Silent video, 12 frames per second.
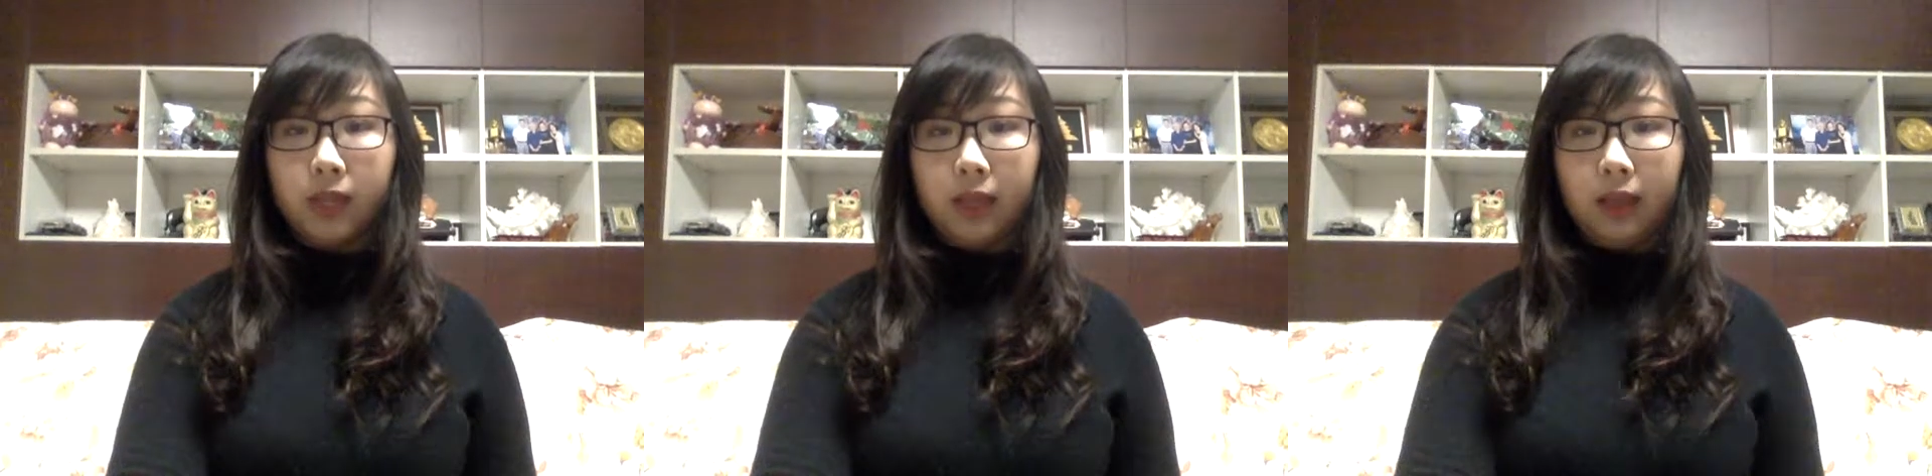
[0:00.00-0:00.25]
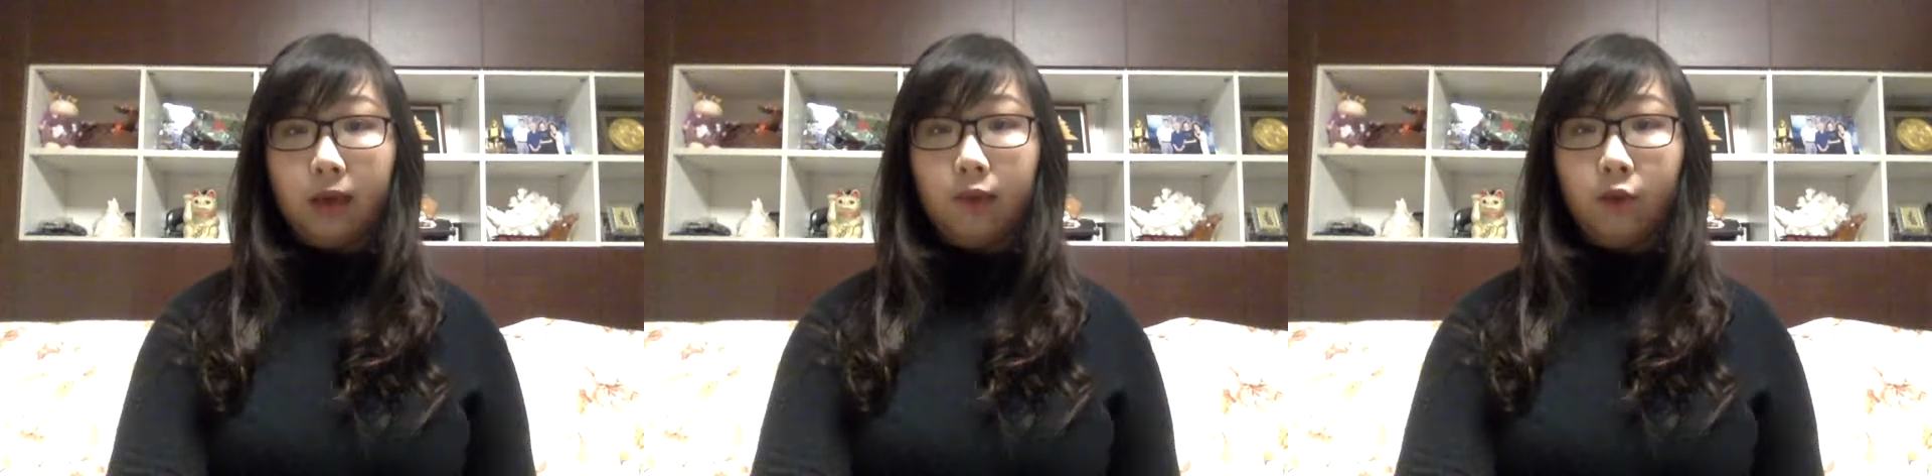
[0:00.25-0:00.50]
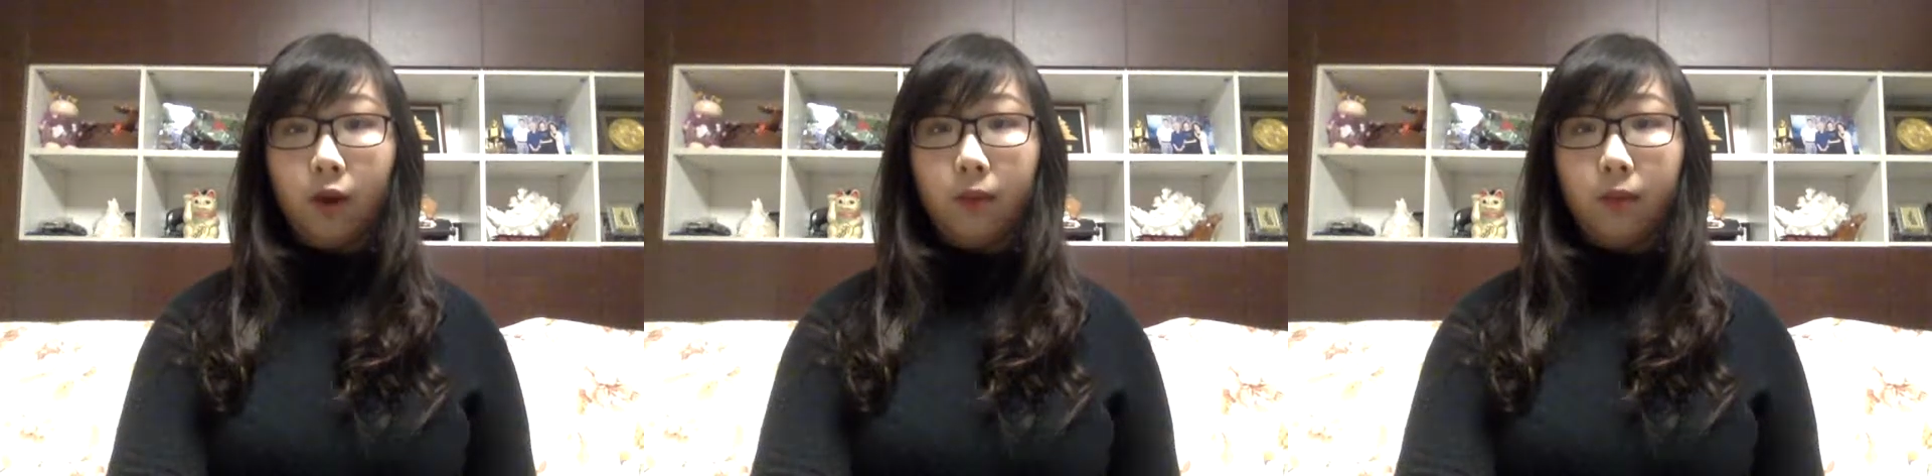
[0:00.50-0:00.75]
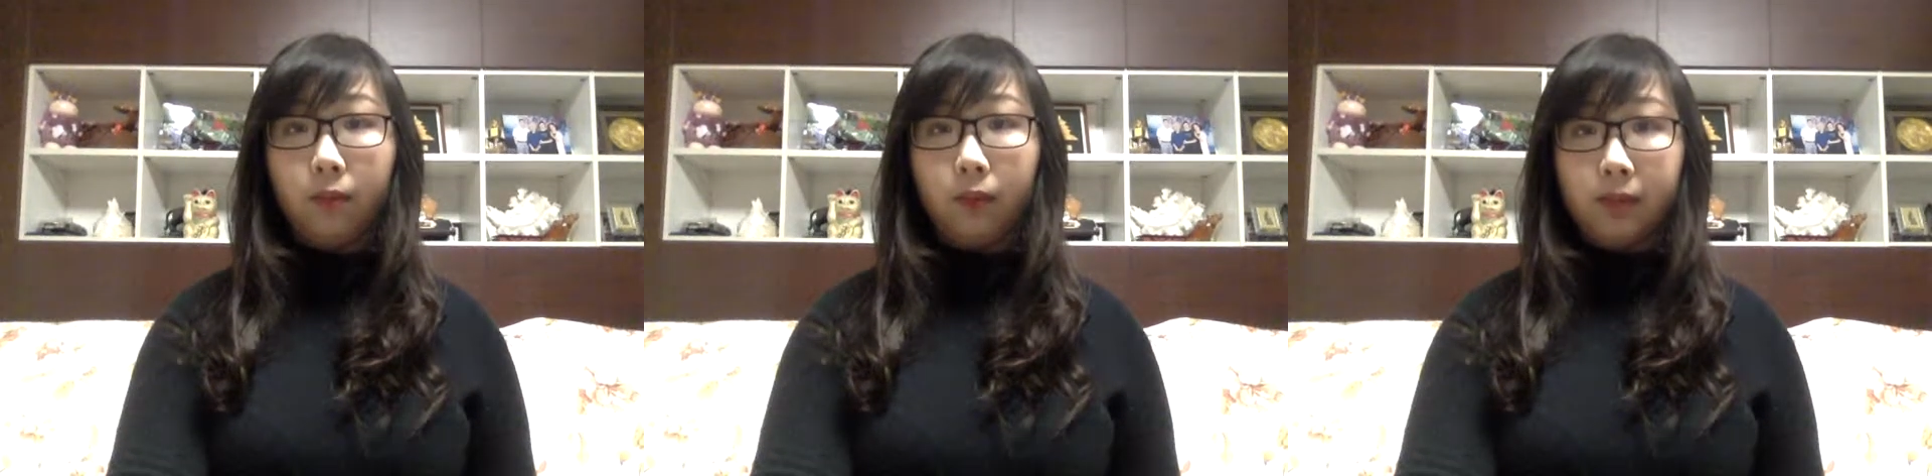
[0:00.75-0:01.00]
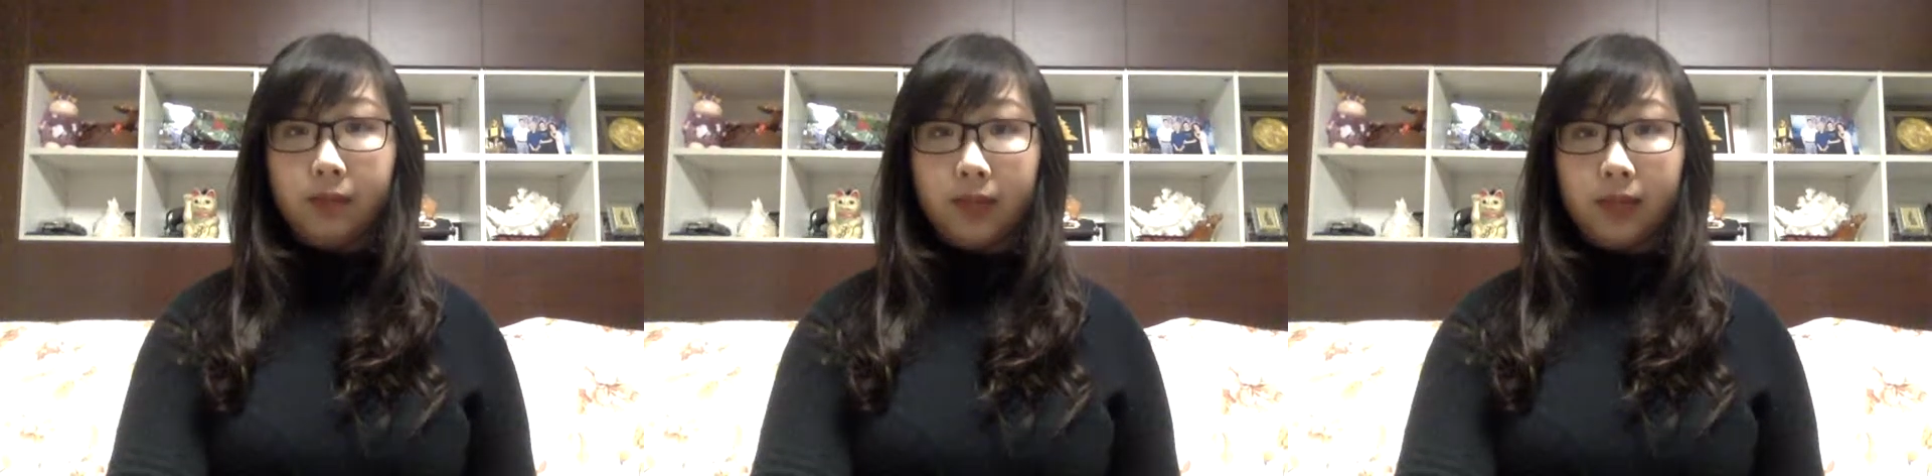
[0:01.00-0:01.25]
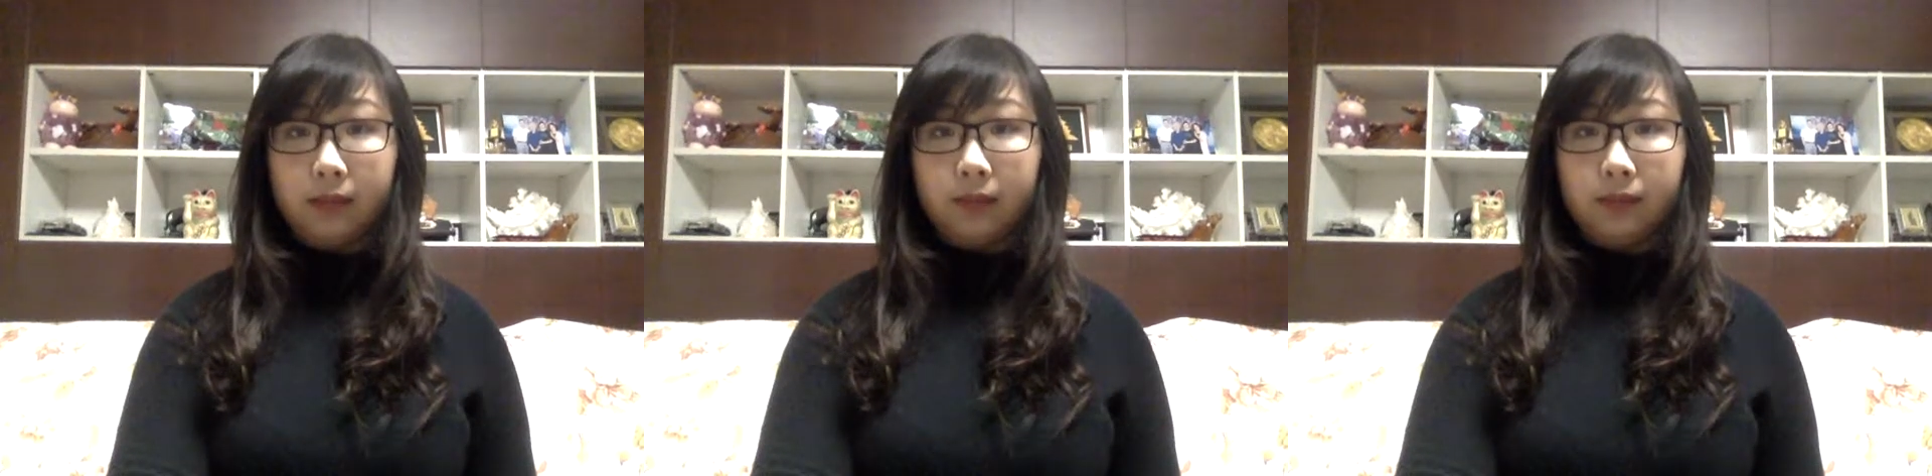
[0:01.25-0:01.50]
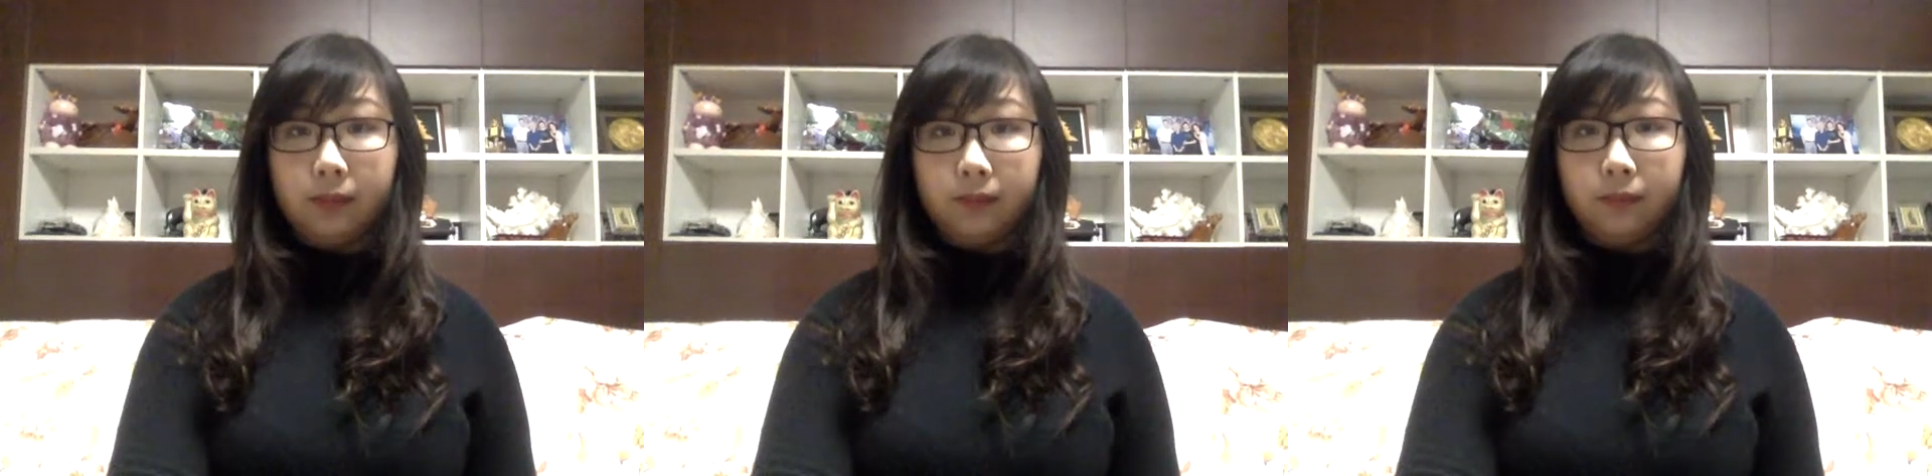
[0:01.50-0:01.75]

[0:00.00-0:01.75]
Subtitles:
data from websites.